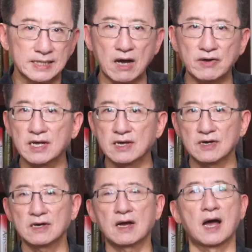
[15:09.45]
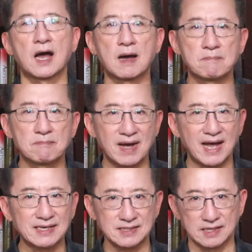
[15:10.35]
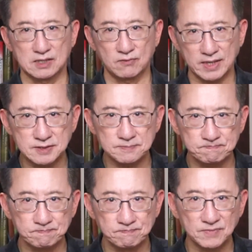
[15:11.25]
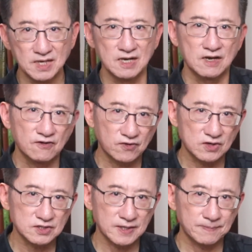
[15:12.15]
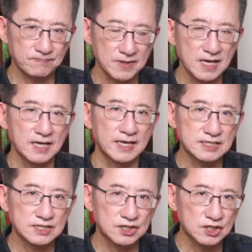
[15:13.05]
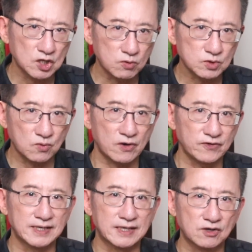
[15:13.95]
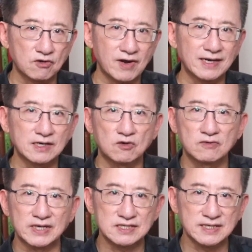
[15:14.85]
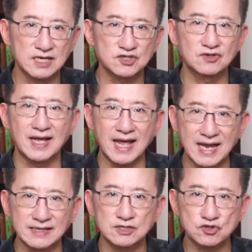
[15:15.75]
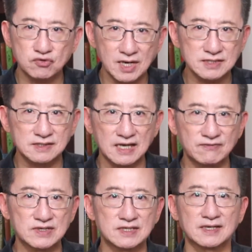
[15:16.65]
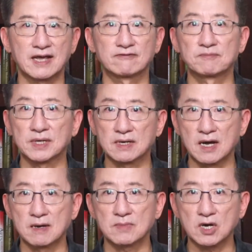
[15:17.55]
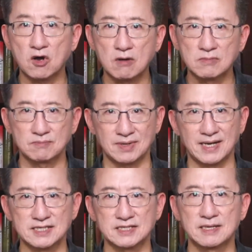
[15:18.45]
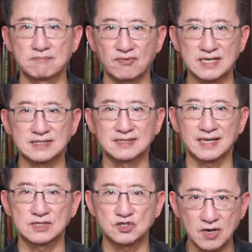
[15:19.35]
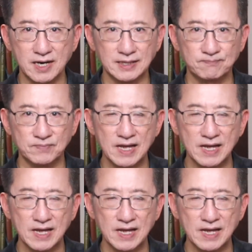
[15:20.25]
Now here are my takeaways. Firstly, it's noteworthy that the credit overextension and the trust deficit have become commonplace in present-day China.